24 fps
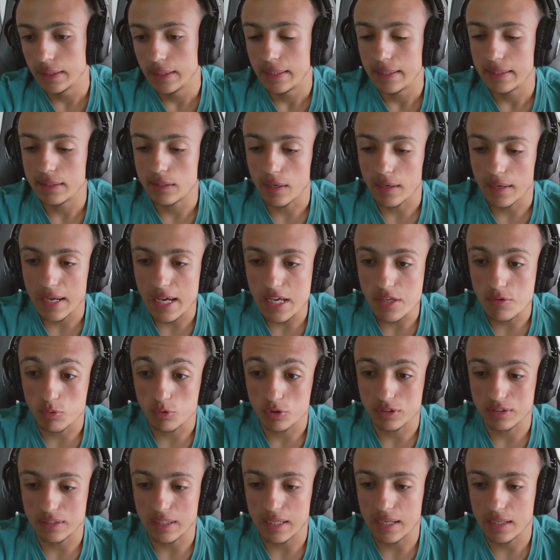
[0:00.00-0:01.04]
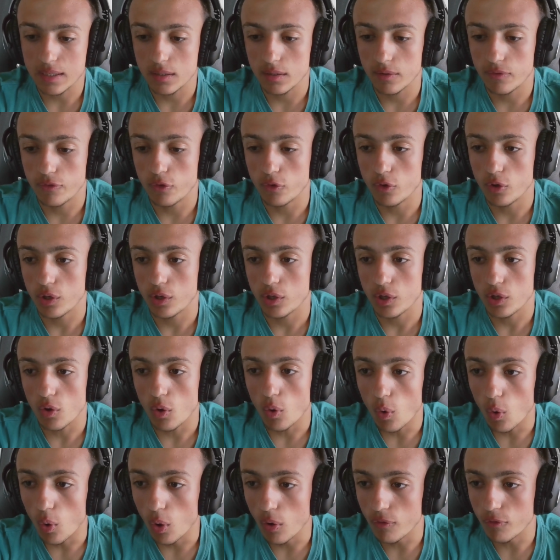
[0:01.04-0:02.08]
In the race was stuck for the
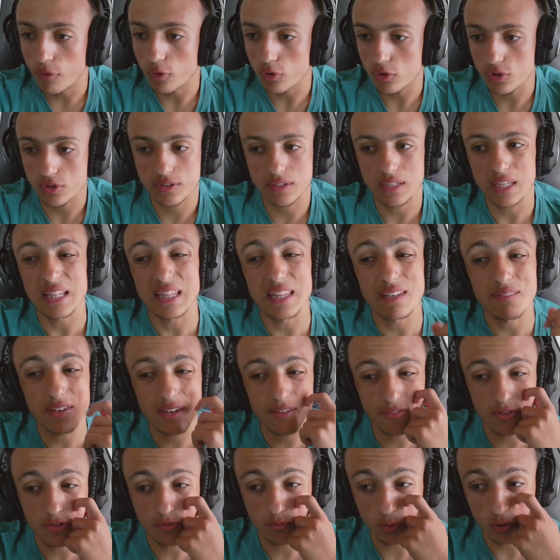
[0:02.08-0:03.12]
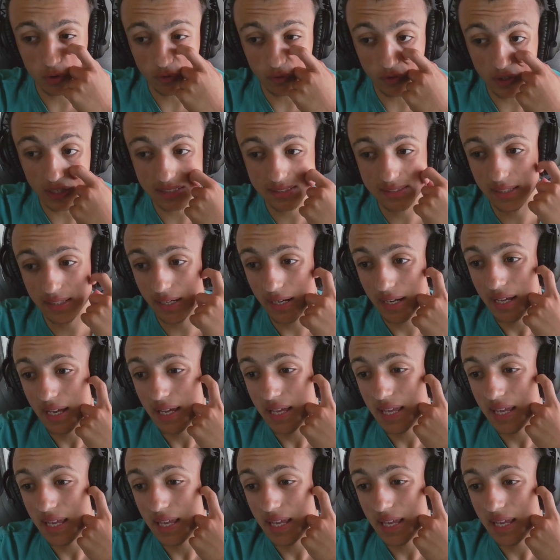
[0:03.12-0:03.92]
whole 14th, even if it was faster,